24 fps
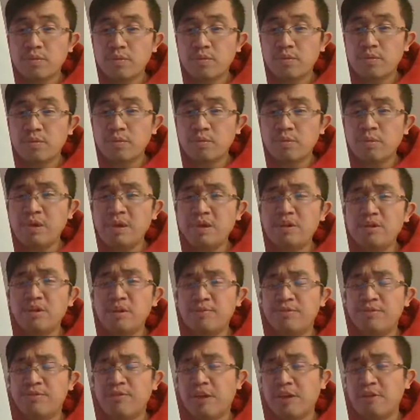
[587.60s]
We owe them
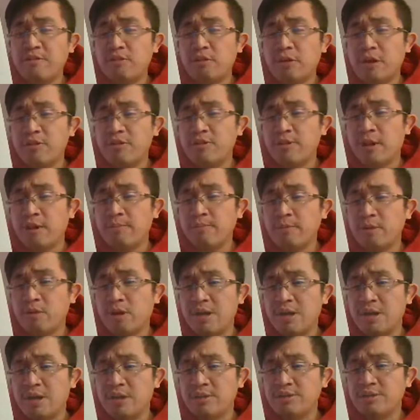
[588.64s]
five. You're right, Dom. You're right,
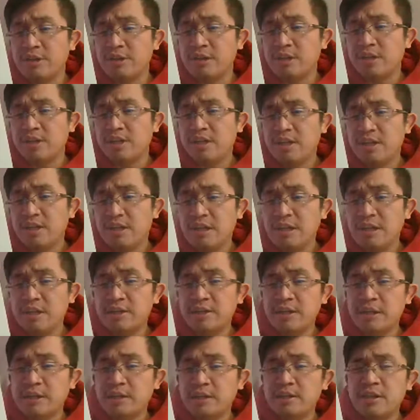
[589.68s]
Isaac.
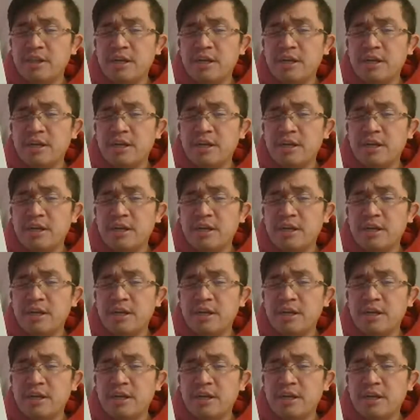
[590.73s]
Ilyana.